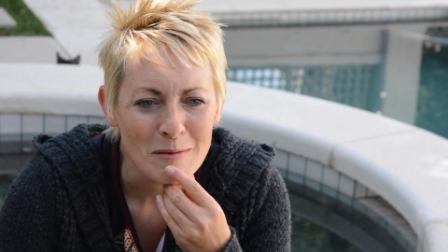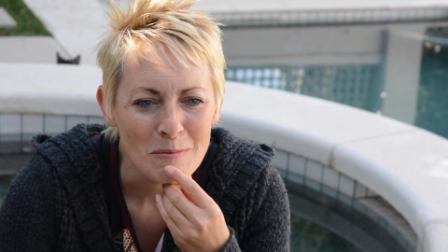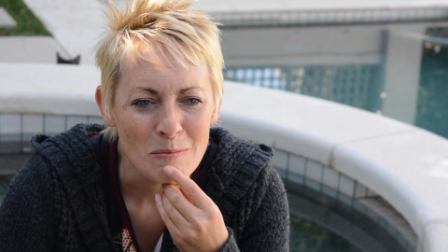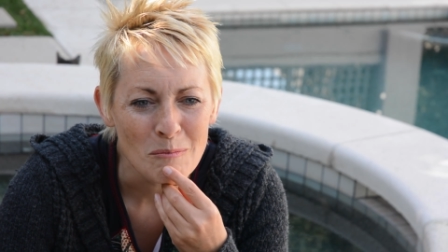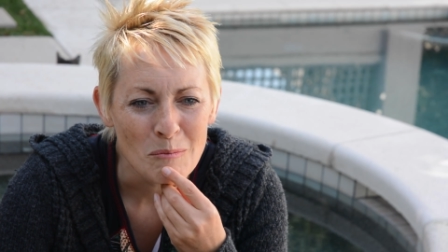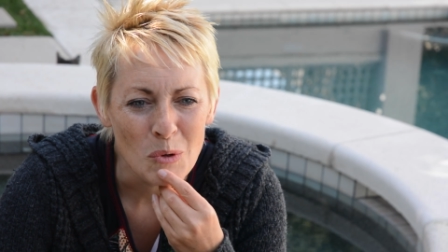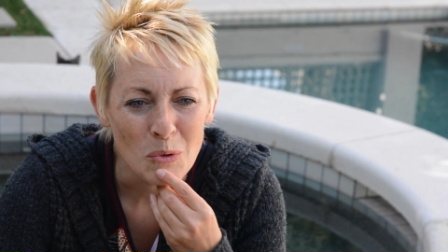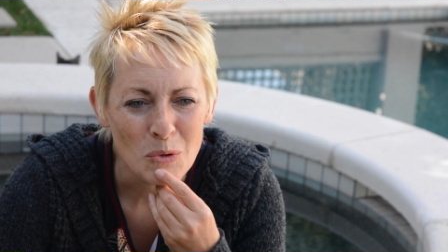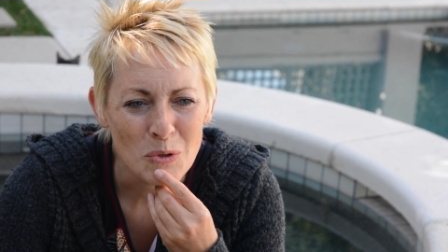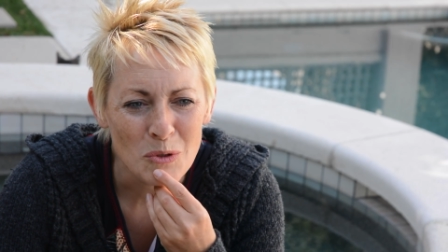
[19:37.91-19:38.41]

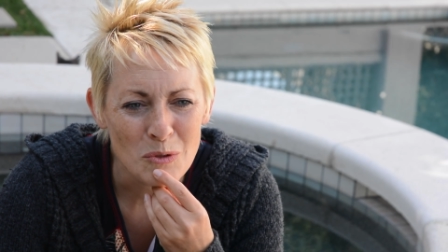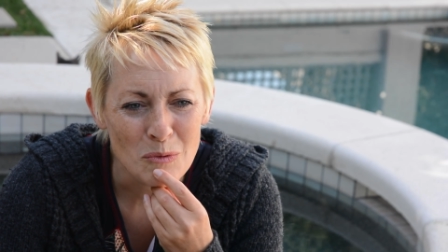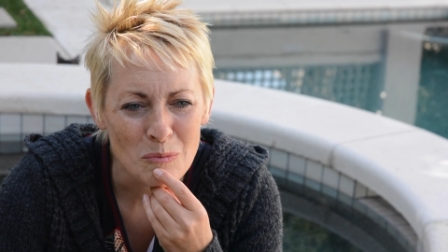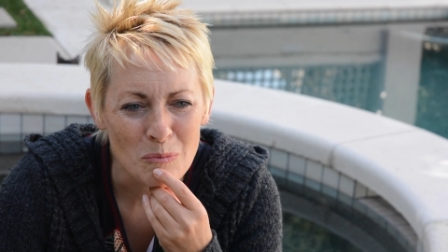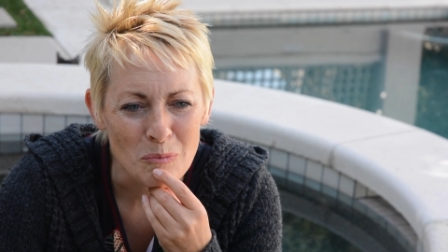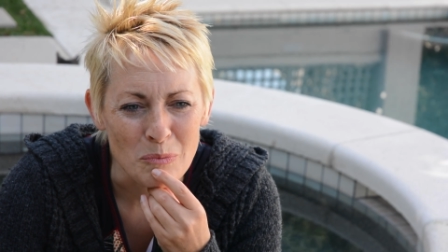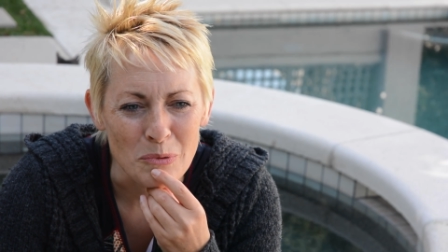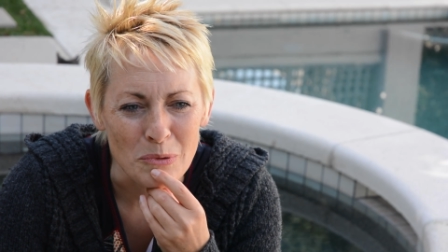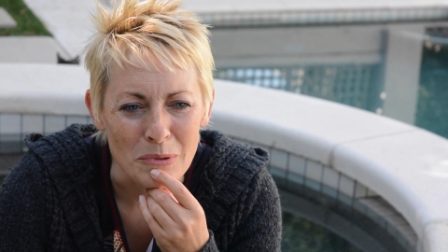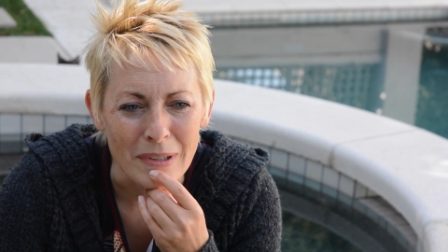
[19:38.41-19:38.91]
most
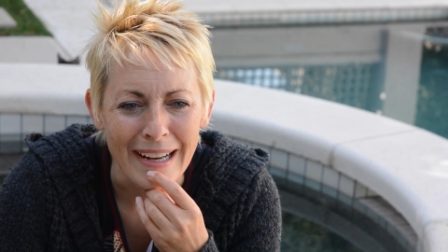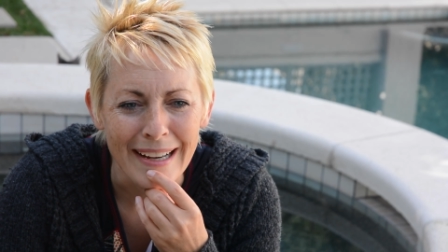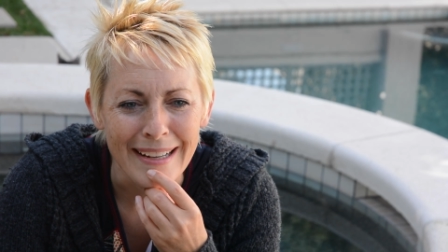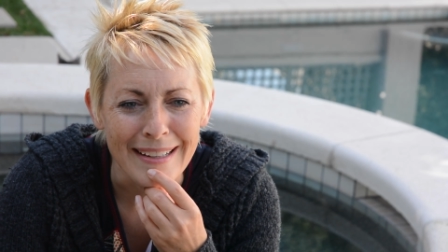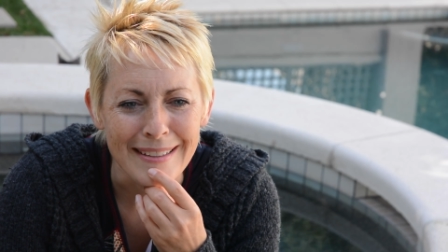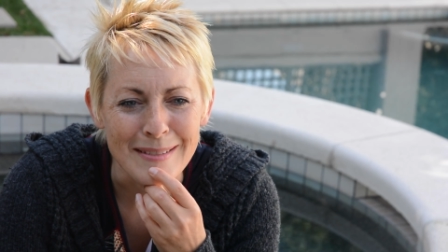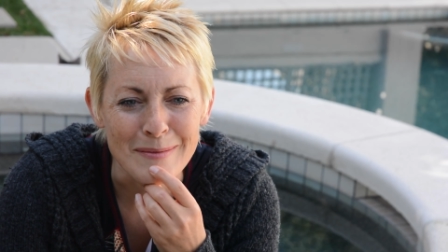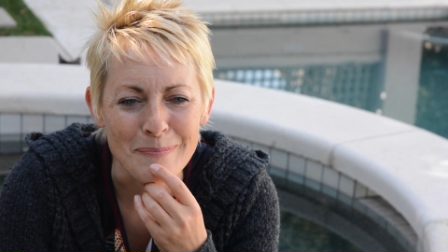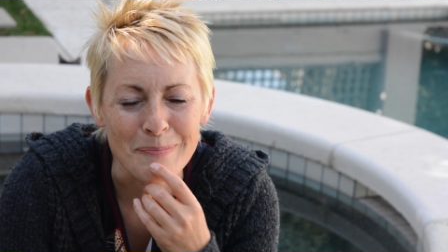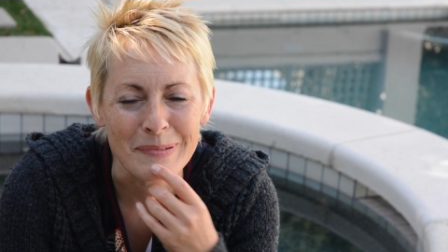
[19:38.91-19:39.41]

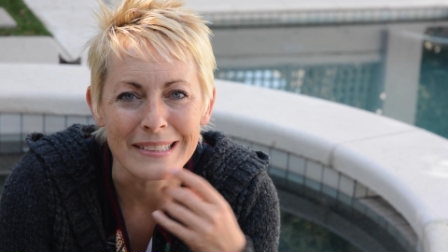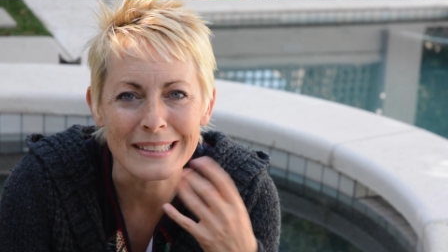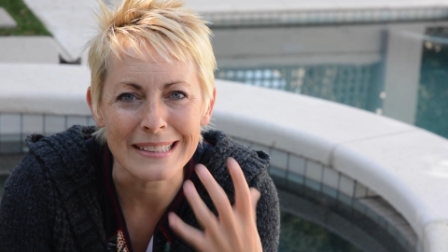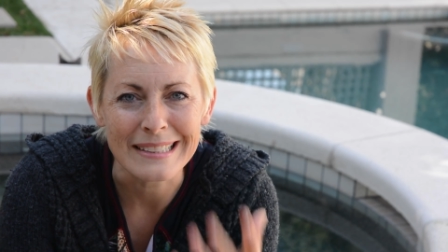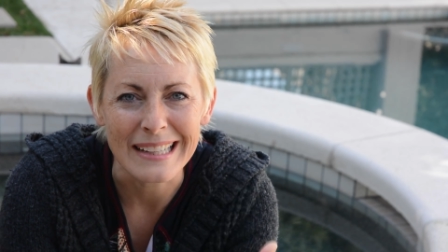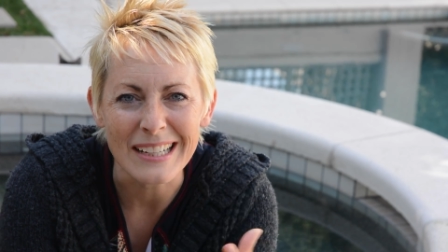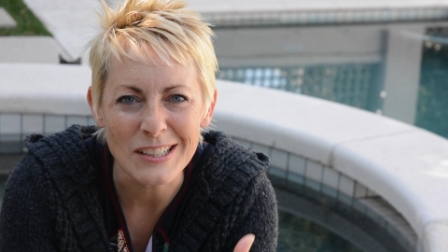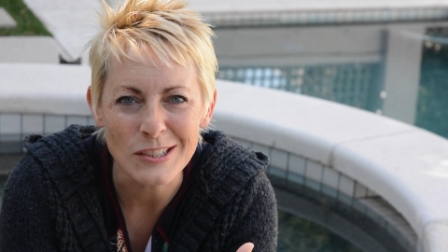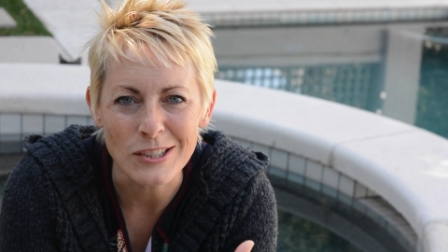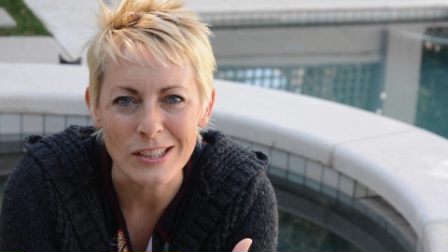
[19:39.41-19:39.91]
prized
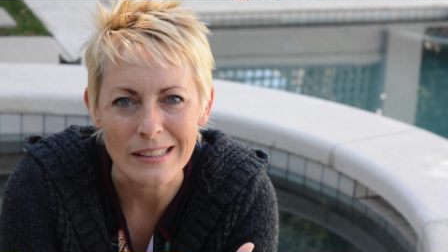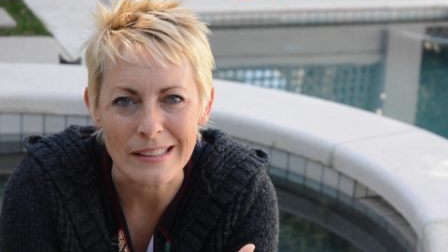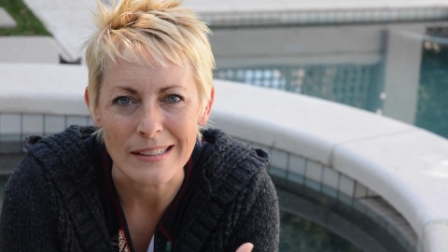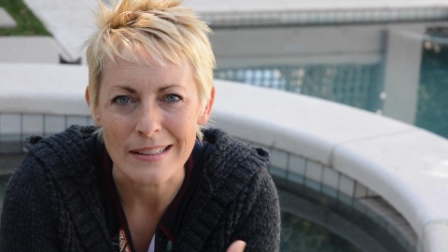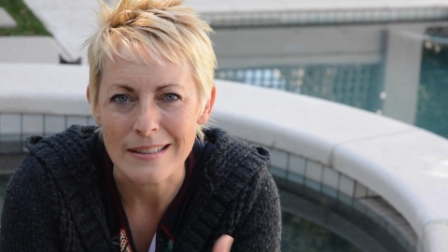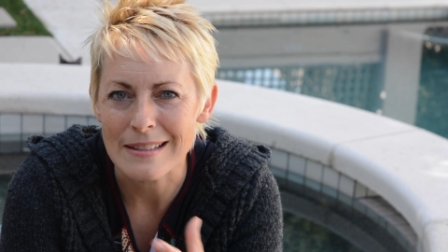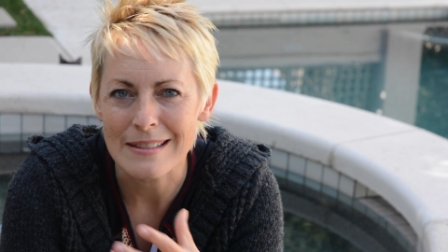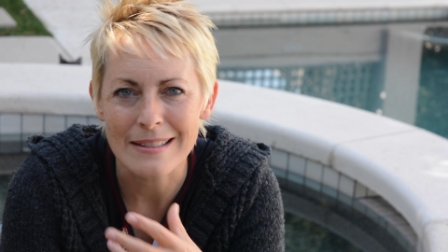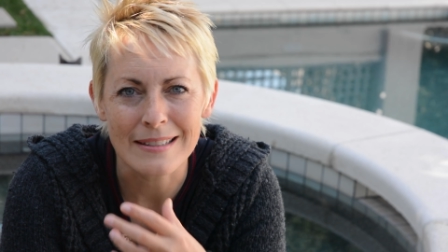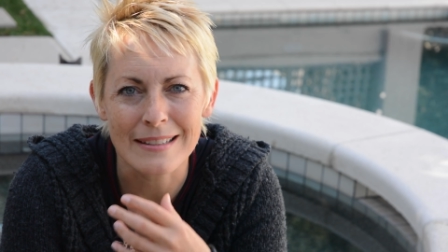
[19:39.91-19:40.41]

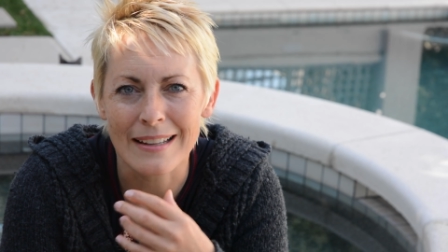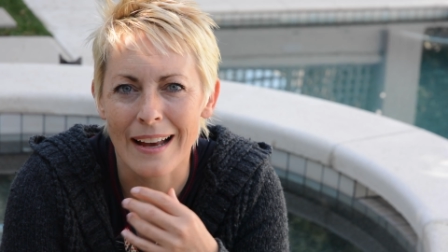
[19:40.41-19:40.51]
possessions.